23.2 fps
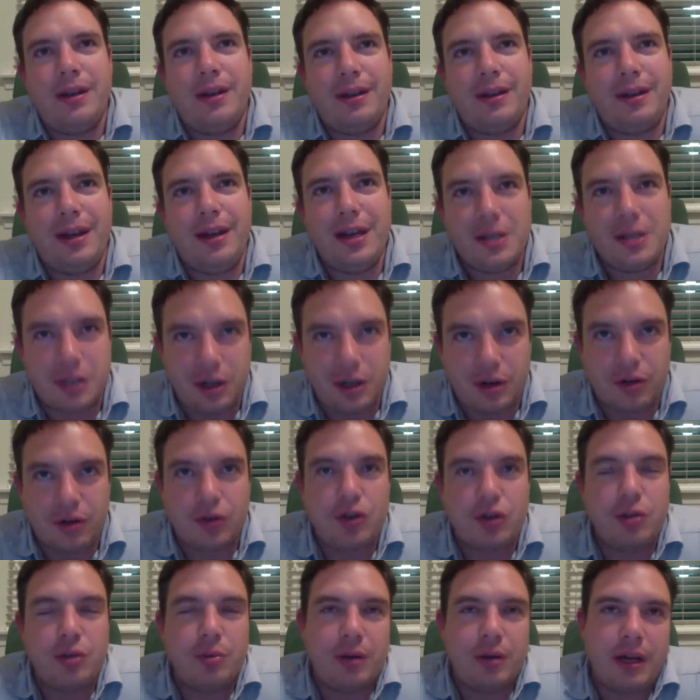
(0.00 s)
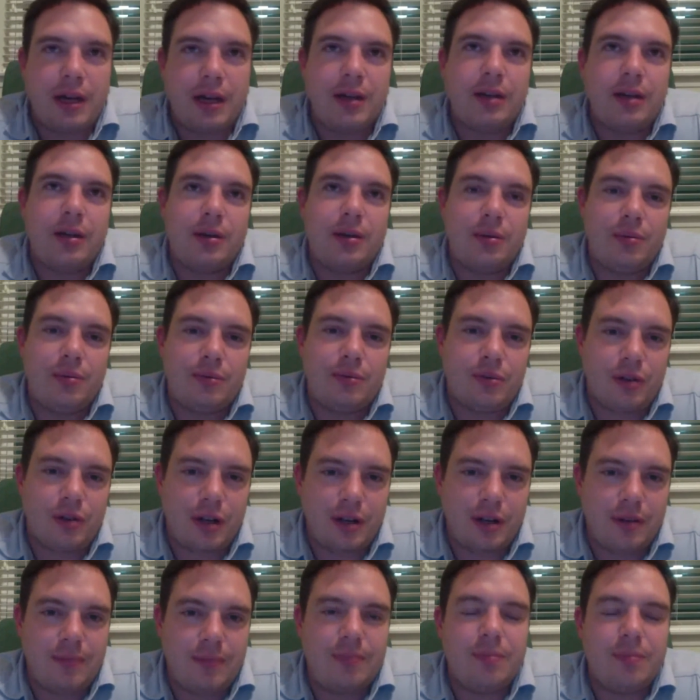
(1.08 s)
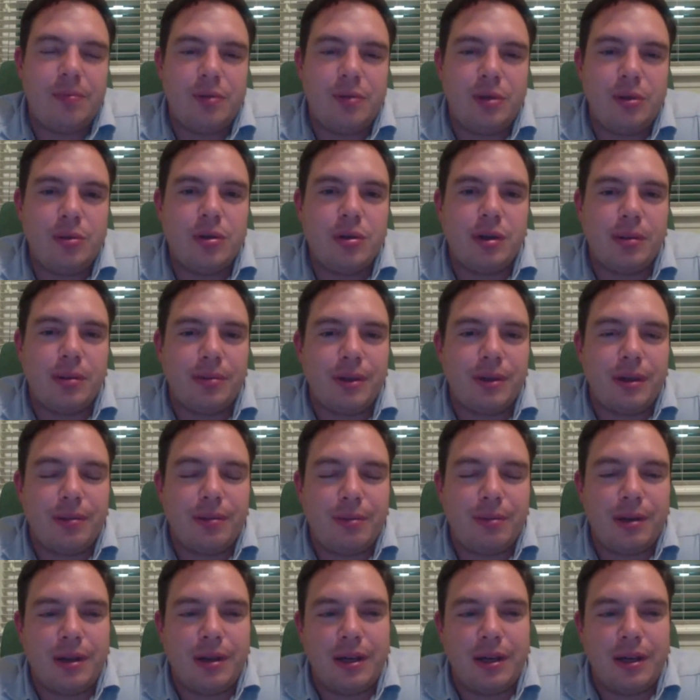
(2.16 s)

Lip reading: easier. She would have had to go try to do something, but yeah.